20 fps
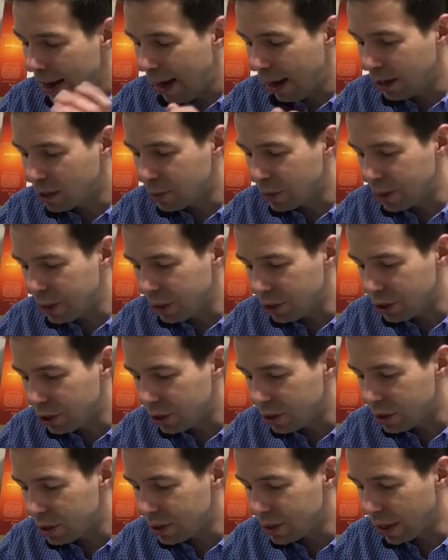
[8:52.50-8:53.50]

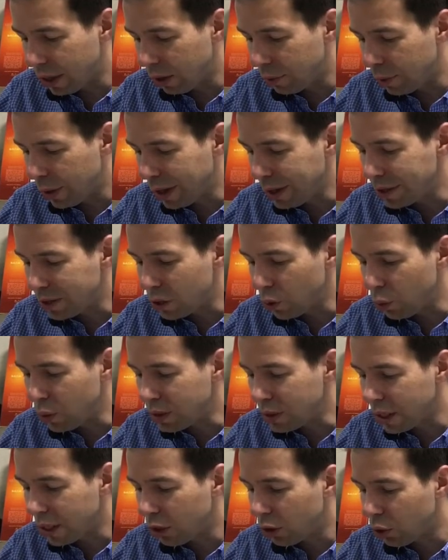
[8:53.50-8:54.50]
Expedition celebrates the
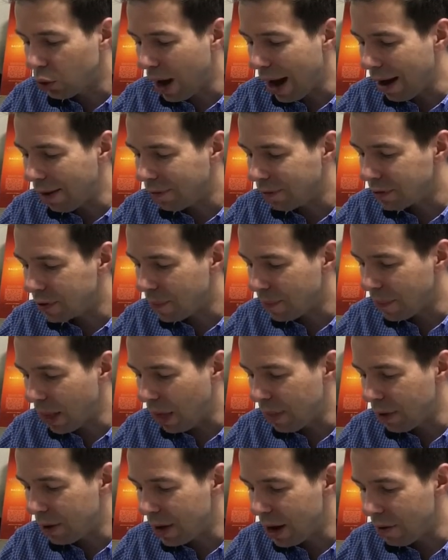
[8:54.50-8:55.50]
whiskey craft
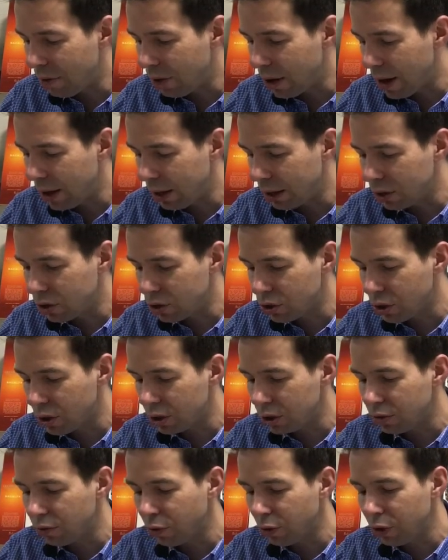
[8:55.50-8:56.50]
and the never-ending
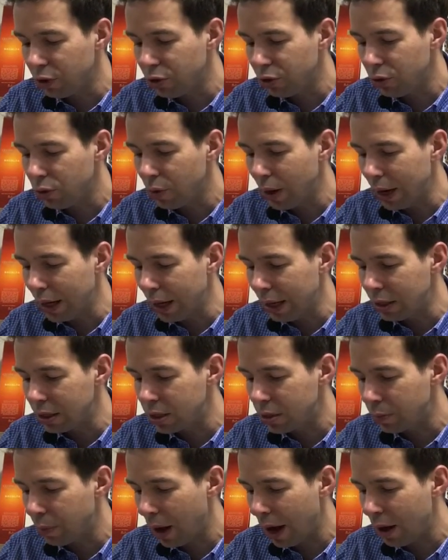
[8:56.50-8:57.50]
search for new and
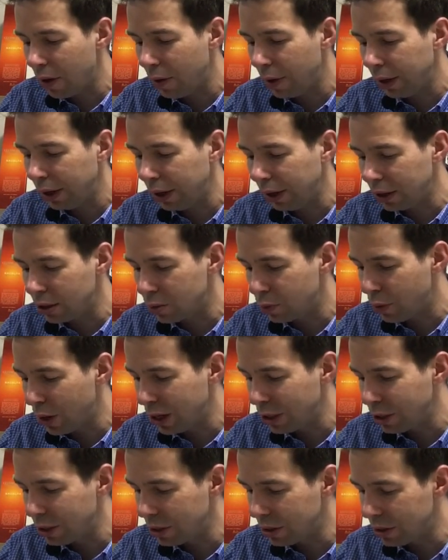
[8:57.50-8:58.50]
inspiring
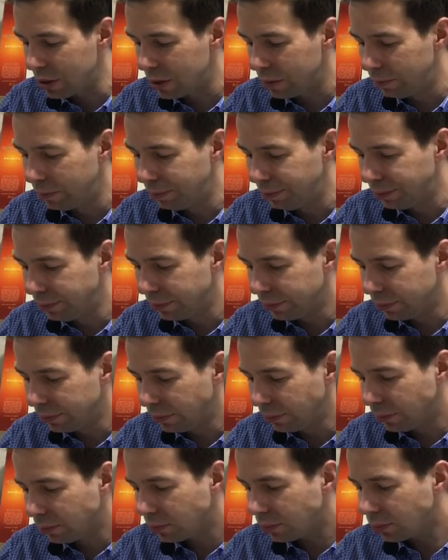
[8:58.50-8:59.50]
expressions.
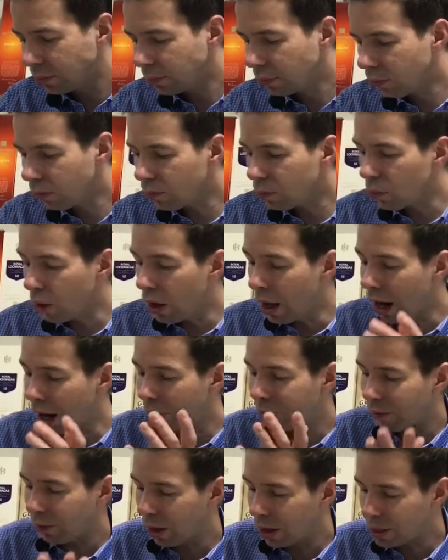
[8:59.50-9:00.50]

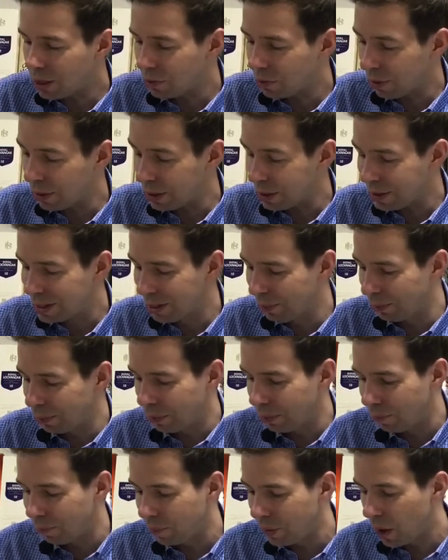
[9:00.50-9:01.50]
Our philosophy is
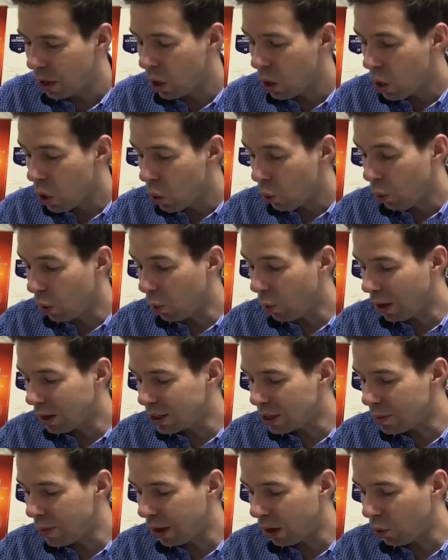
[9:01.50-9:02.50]
simple. We
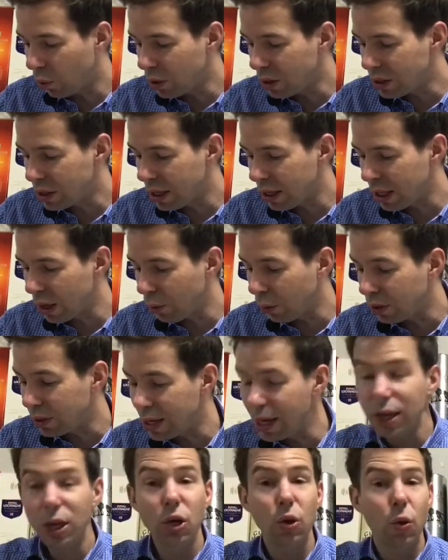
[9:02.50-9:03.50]
want to make whiskey that will
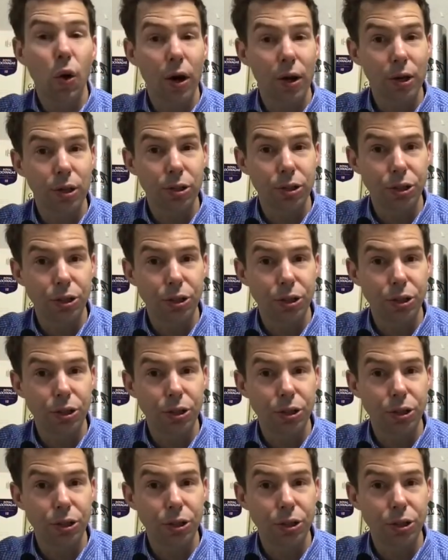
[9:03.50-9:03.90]
take you on a